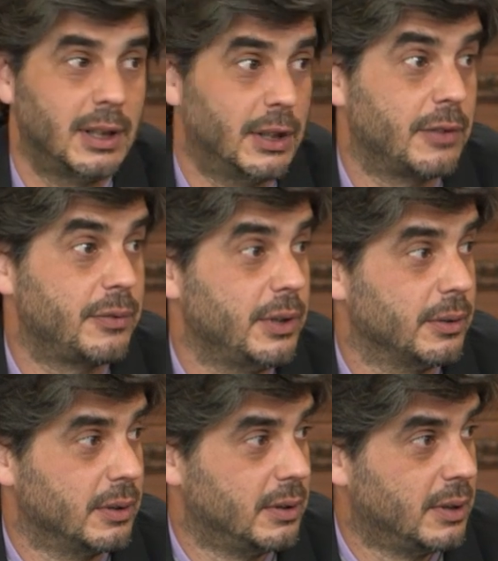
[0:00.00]
A lot of
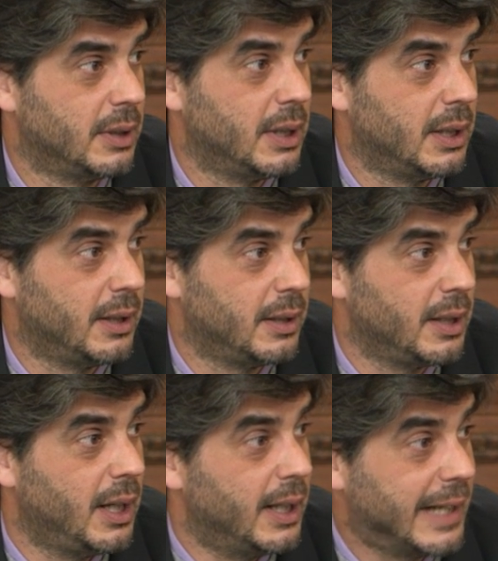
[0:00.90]
you.
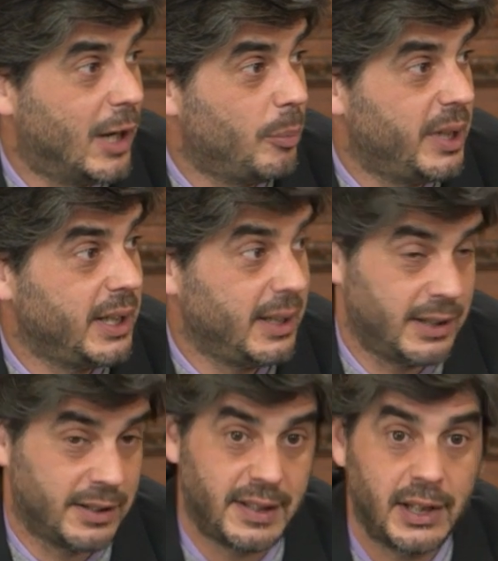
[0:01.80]
And how many,
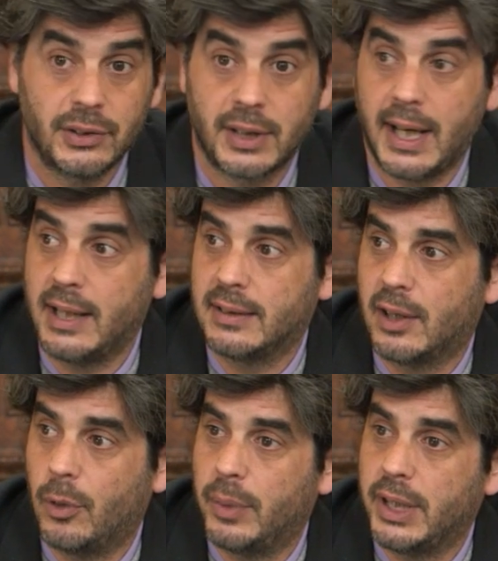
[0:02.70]
in the second case,
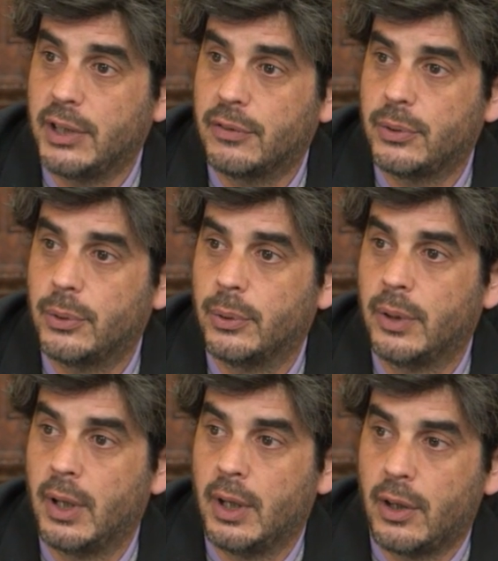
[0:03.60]
how many of you
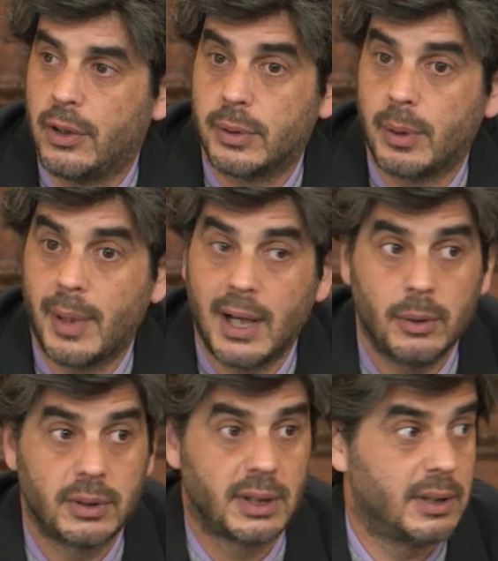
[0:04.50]
thought
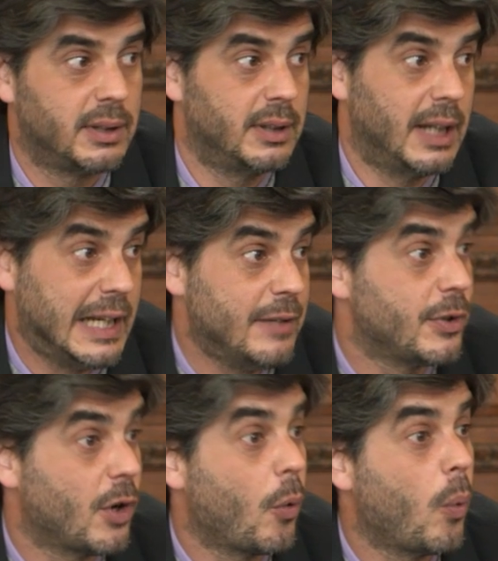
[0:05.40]
about the
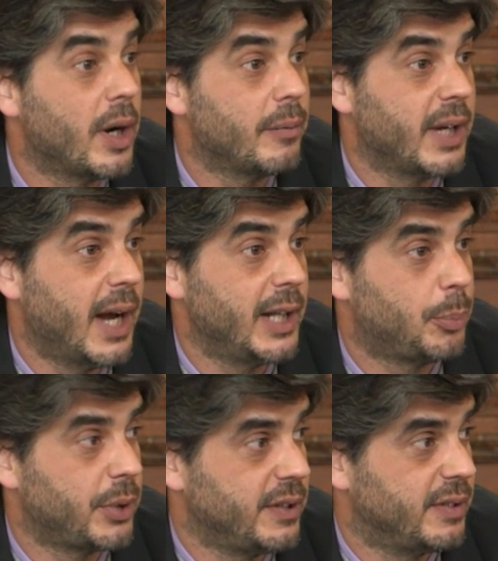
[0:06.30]
leave no one
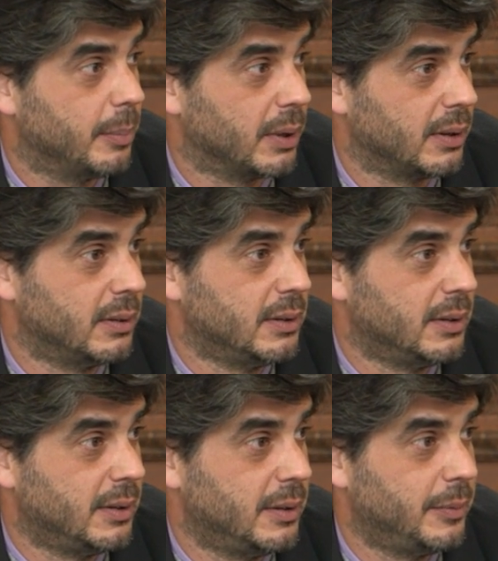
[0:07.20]
behind principle?
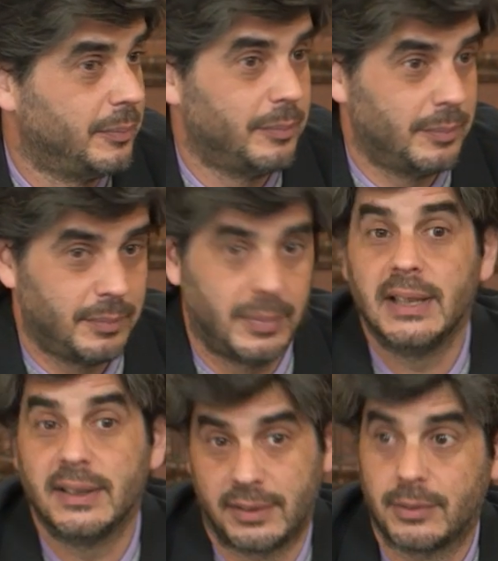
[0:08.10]

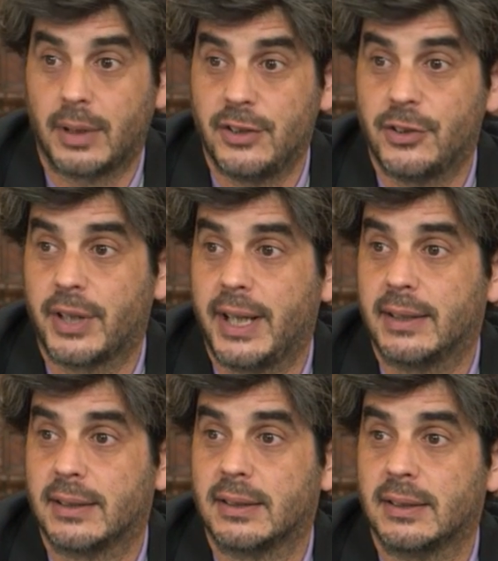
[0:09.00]
Please raise your
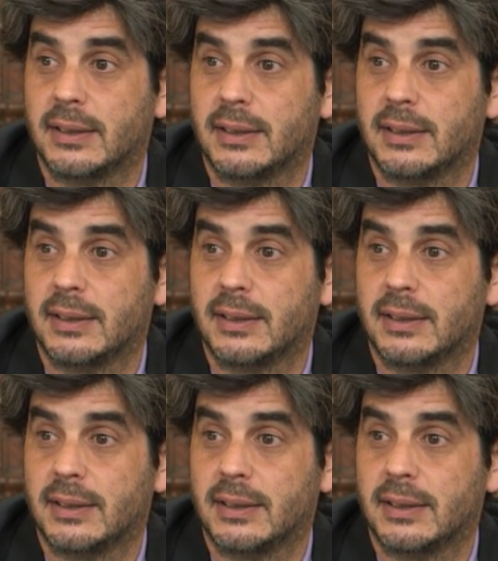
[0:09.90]
hands.